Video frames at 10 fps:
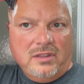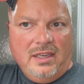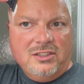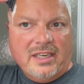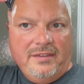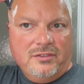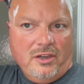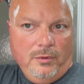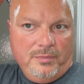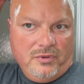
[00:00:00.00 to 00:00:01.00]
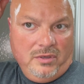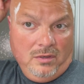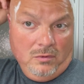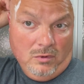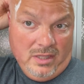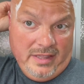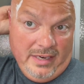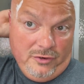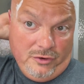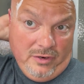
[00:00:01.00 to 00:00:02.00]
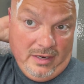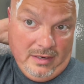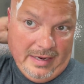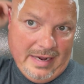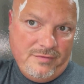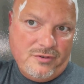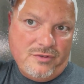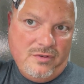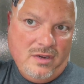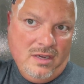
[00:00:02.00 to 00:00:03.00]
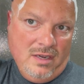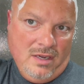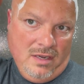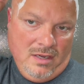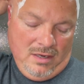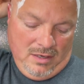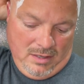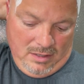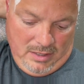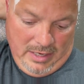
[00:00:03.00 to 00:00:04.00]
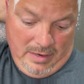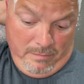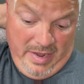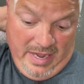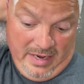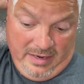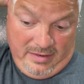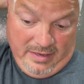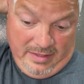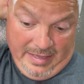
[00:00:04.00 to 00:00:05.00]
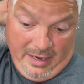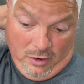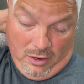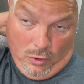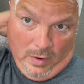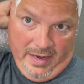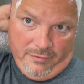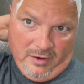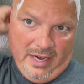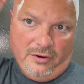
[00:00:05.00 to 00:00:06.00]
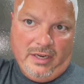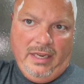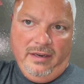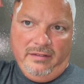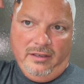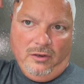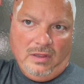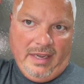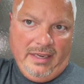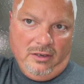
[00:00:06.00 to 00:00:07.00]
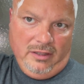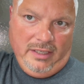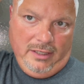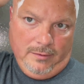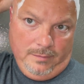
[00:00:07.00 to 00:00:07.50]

Line Shave soaps, one of the things you have to admit is that they are quite fragrant. He doesn't go light on the